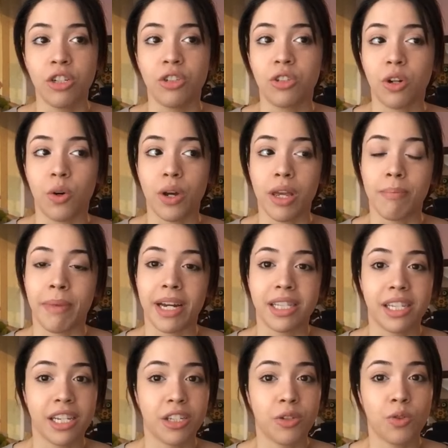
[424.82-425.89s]
So it might
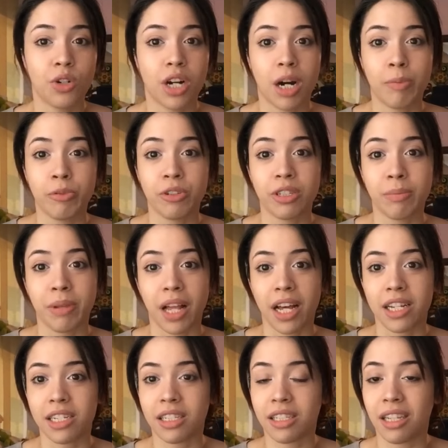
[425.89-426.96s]
take you a couple
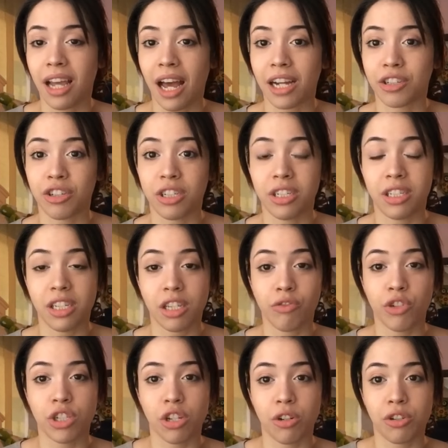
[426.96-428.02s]
supplies to actually see
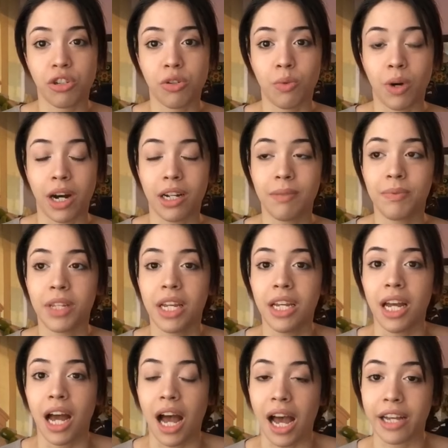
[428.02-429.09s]
the results you want.
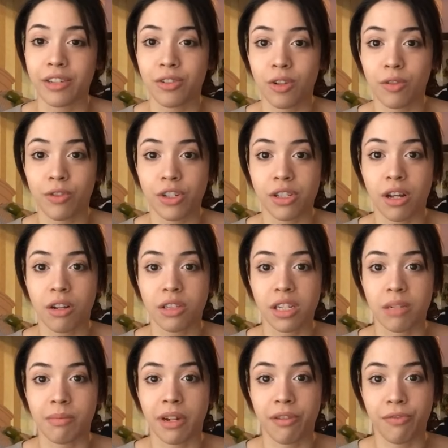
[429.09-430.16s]
I saw results
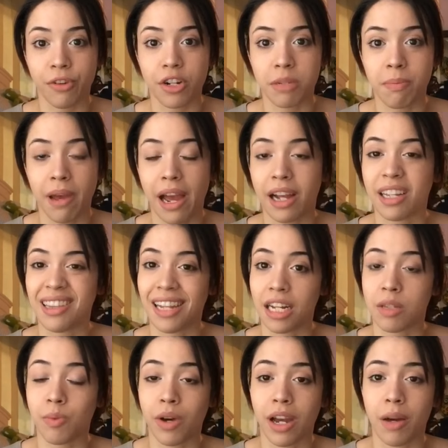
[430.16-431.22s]
in my first pack, and
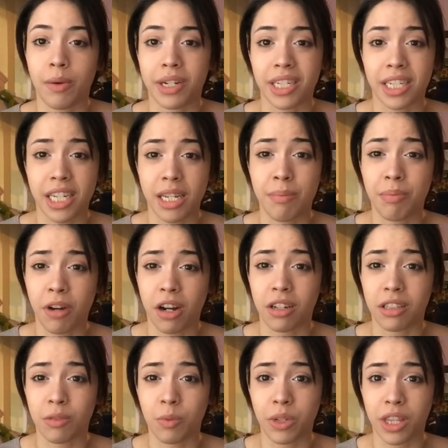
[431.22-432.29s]
that's why I want to keep
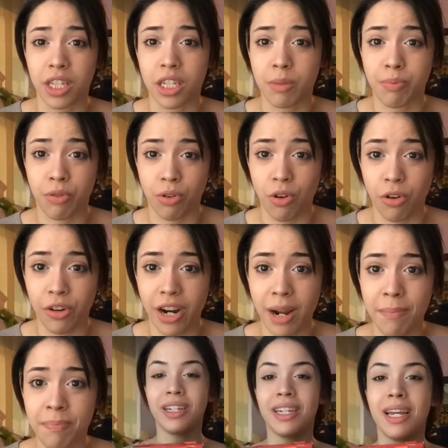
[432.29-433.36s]
on with this
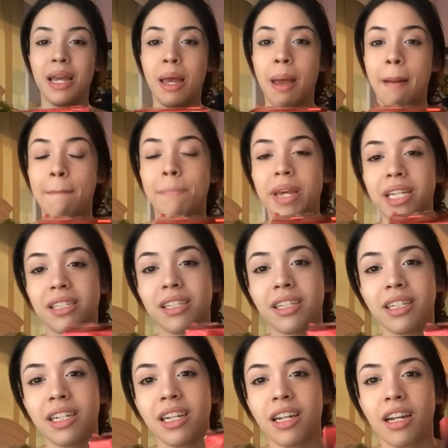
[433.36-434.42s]
program.
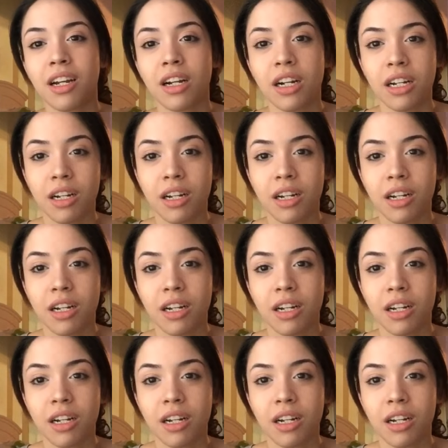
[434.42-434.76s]
Basically,